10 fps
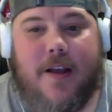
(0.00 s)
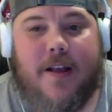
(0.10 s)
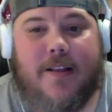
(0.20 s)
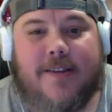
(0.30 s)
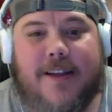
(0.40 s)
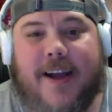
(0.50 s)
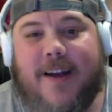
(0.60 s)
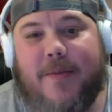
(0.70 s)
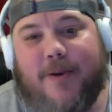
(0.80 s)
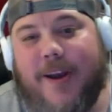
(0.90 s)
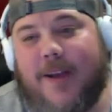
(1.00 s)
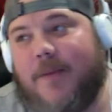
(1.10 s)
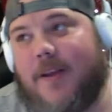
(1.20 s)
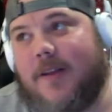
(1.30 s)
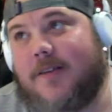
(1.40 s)
It's not going to break
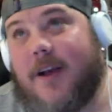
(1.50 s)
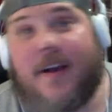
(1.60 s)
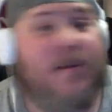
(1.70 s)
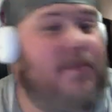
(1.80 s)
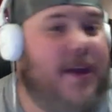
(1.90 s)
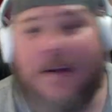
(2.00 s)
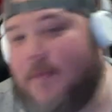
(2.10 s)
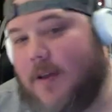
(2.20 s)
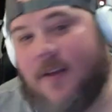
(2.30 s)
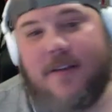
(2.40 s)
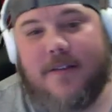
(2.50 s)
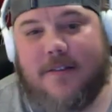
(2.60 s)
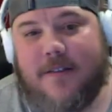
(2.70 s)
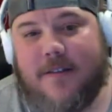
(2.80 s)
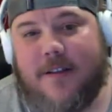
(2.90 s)
me. It's not going to make me.
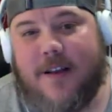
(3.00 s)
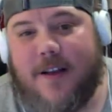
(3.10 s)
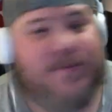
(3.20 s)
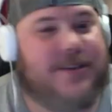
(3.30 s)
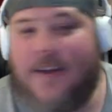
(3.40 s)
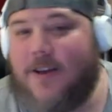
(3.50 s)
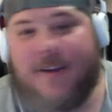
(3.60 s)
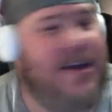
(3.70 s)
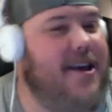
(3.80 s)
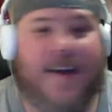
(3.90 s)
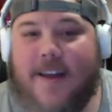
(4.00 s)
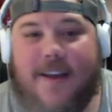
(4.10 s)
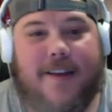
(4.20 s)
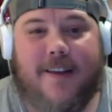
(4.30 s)
I'm still here.